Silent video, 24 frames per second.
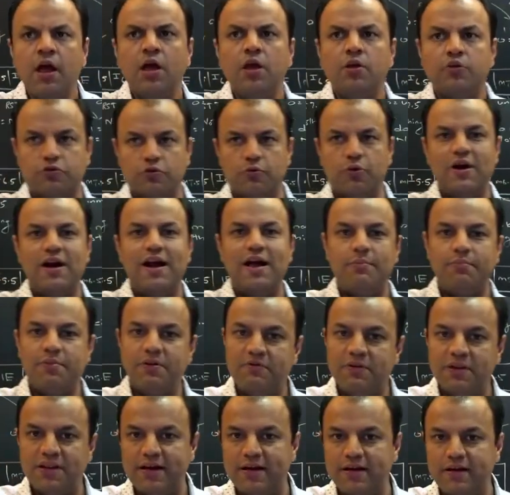So what will happen
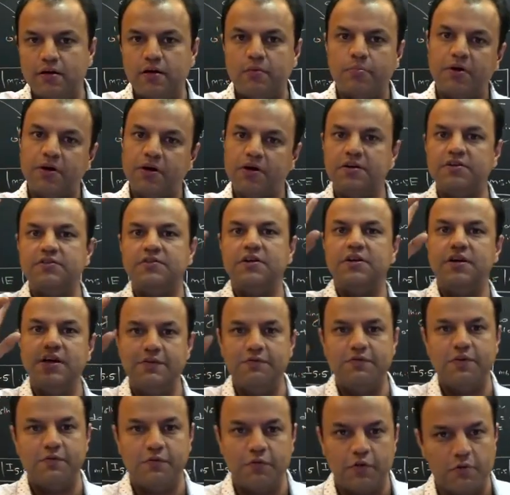when the interrupt occurs? The D
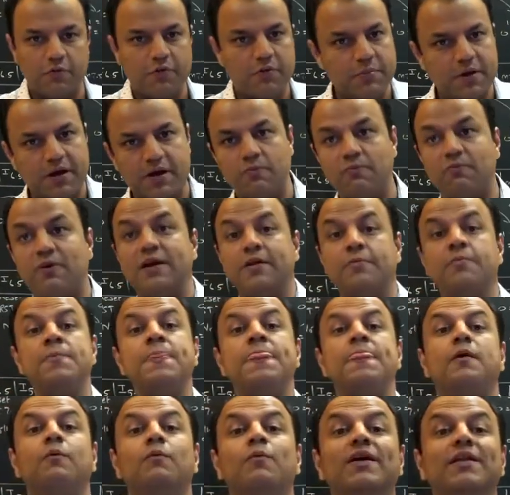flip-flop will become 1.
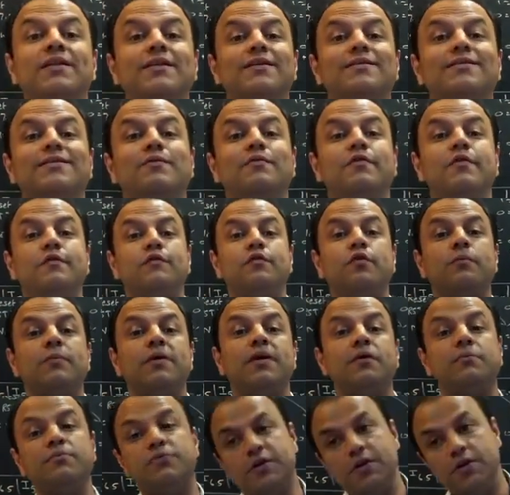When does the flip-flop
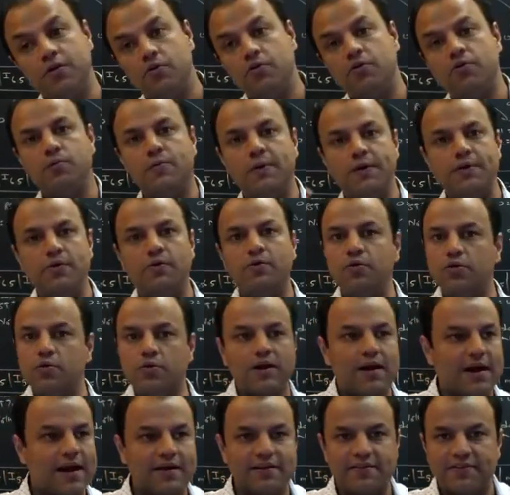become 0? When you go to
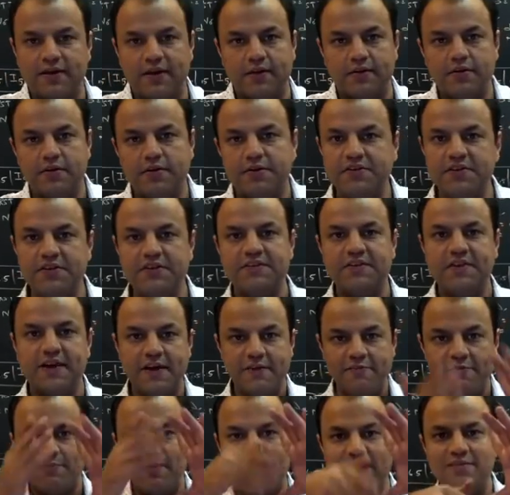the ISR. Since I
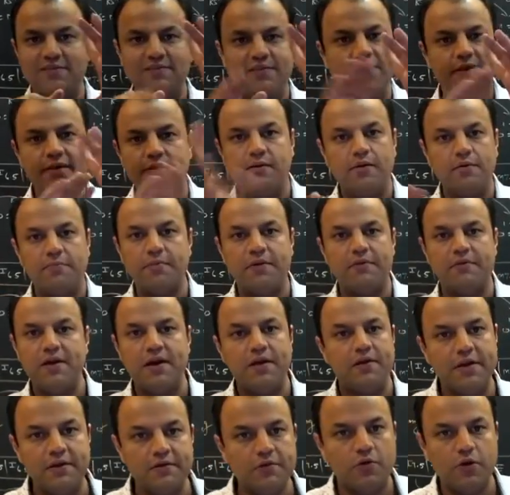have masked the interrupt, we are
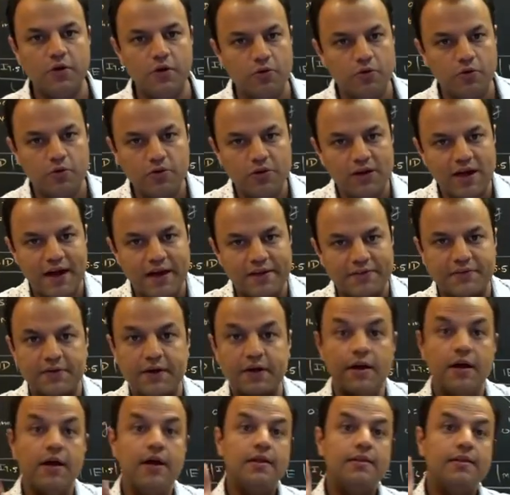never going to go to the
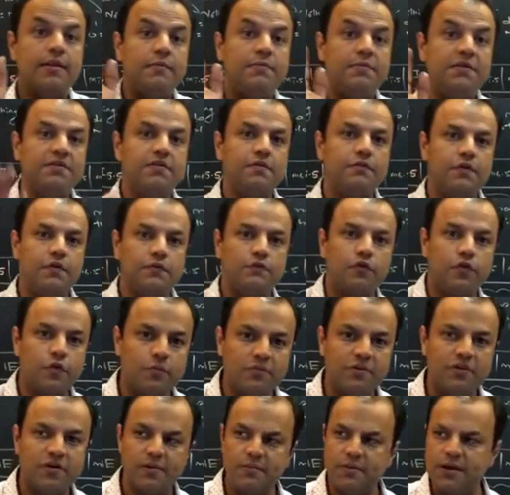ISR. That means the flip-flop
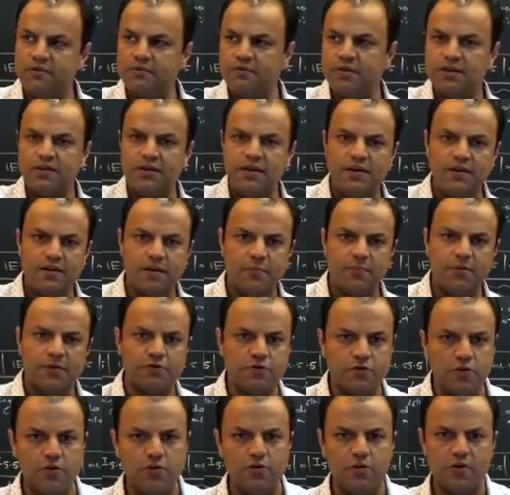will remain 1. The interrupt has
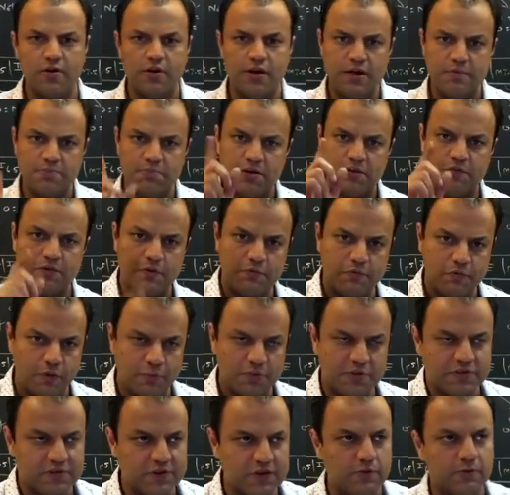gone already, but the
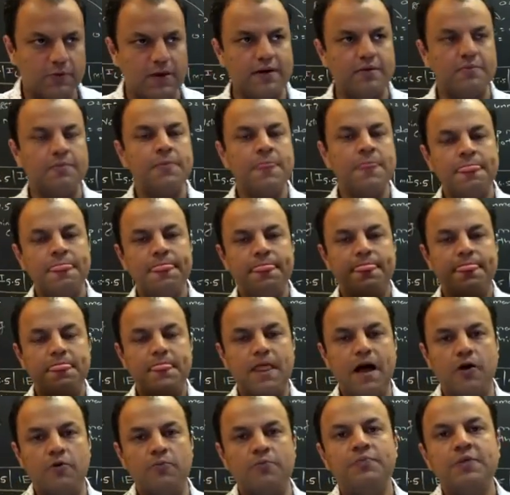flip-flop is still 1.
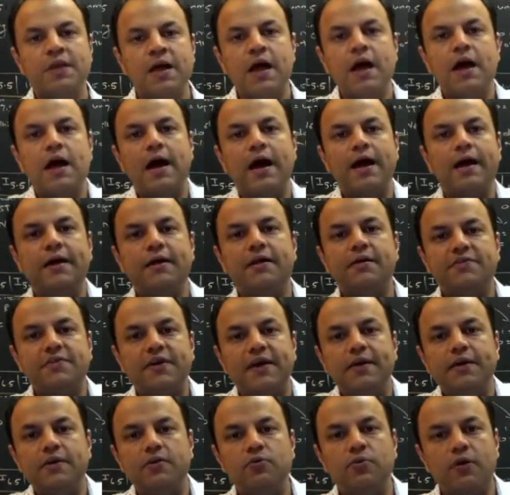Now, I
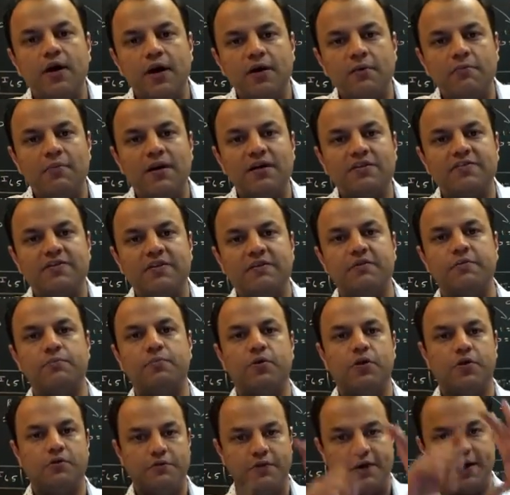decide to unmask
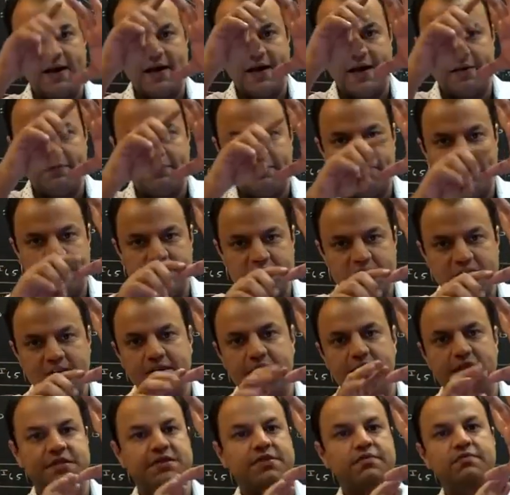7.5. I have finished the
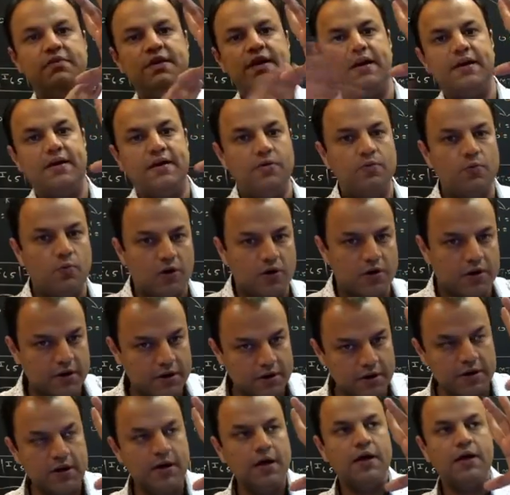region when I didn't want it.
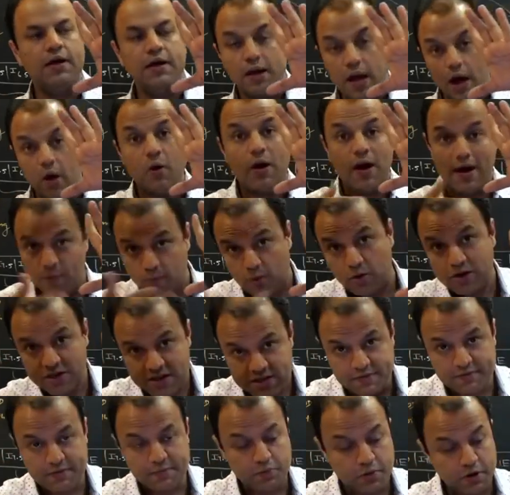Now I want
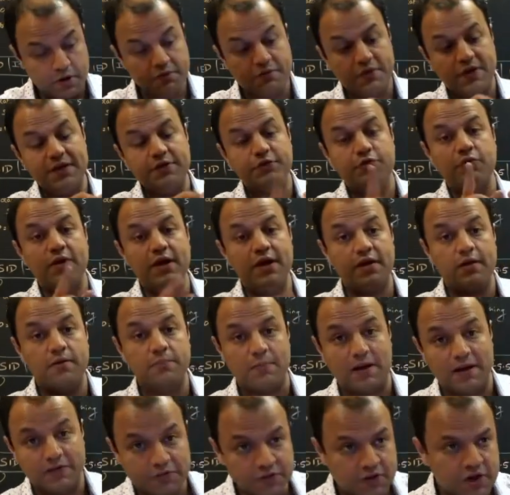7.5, so I
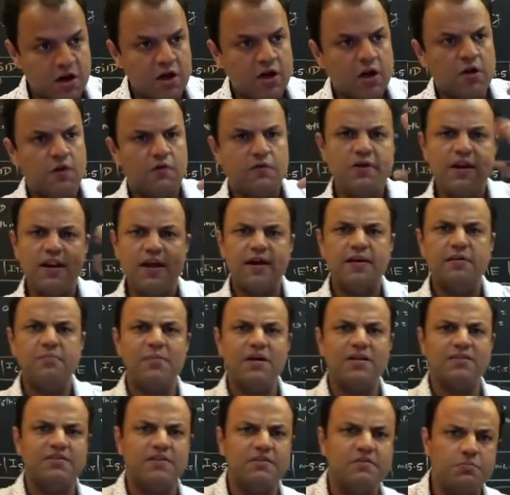unmask. When I
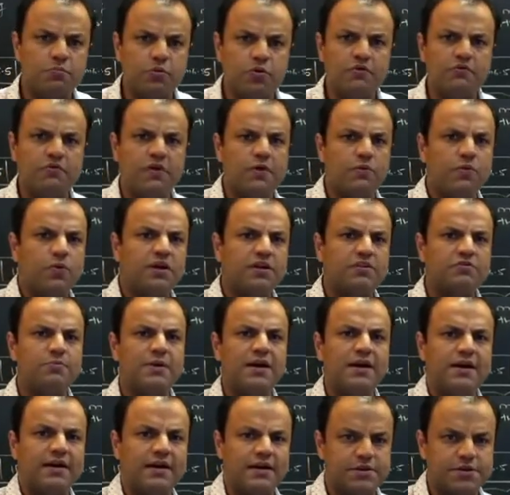unmask 7.5, what is my
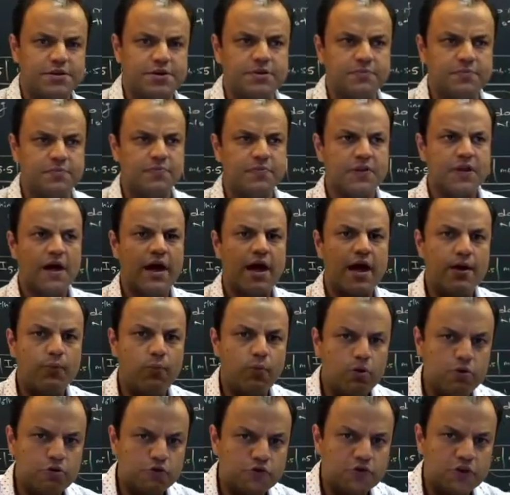intention? I
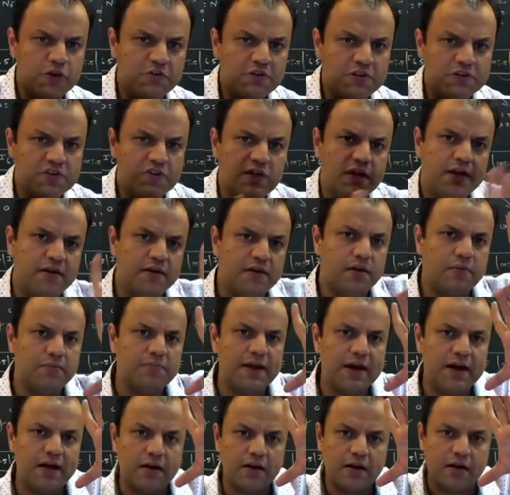want to service the interrupt
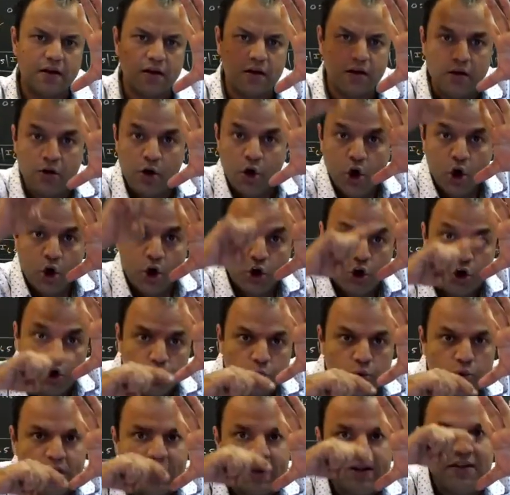that occurred
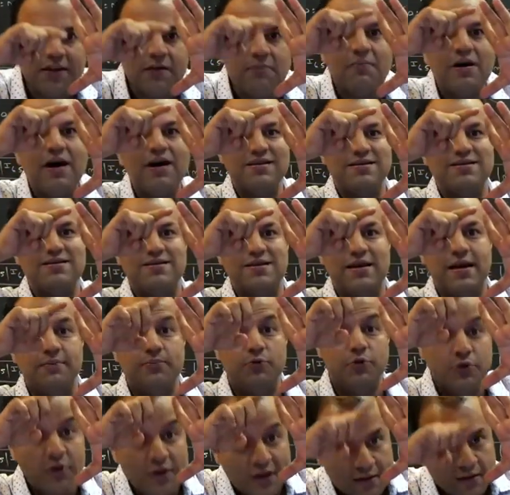during the mask time,
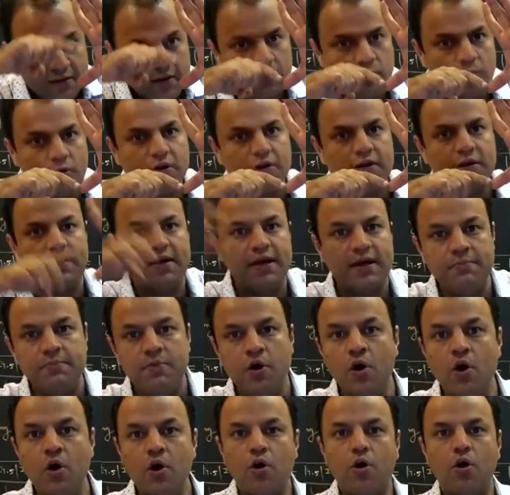during the unwanted time,
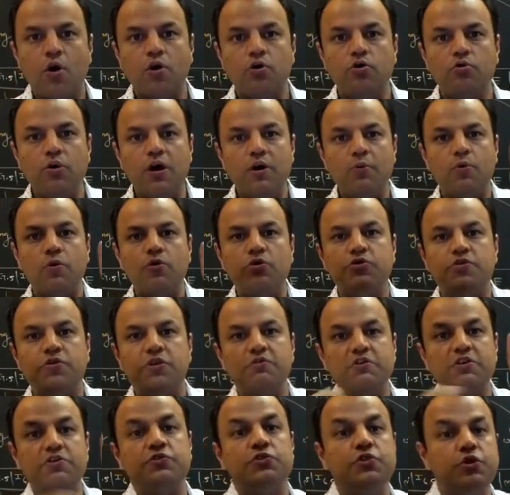or do I want to
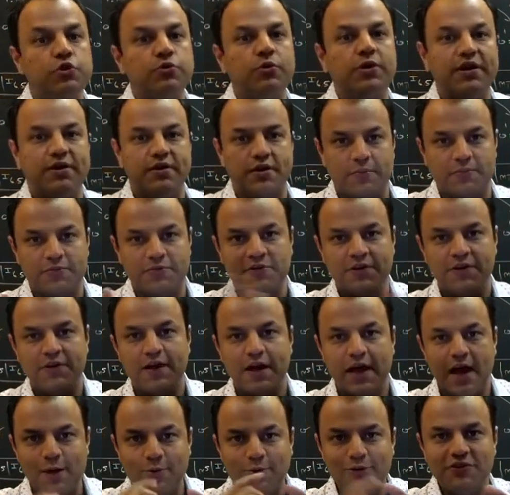service new interrupts?
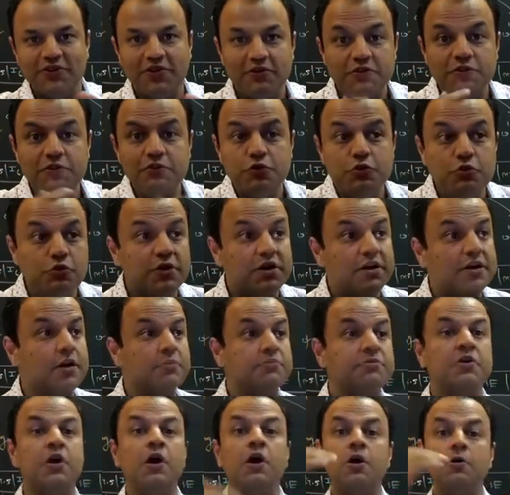I want to service new
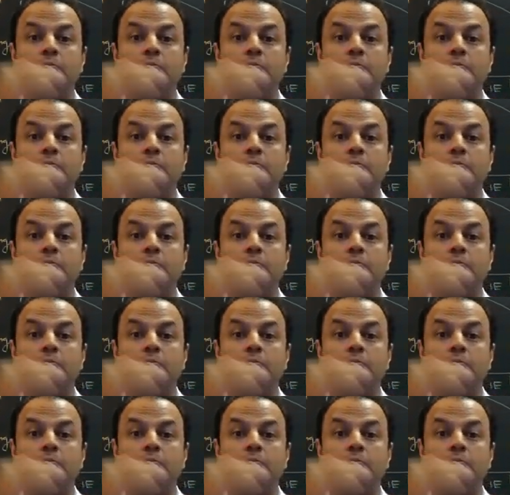interrupts.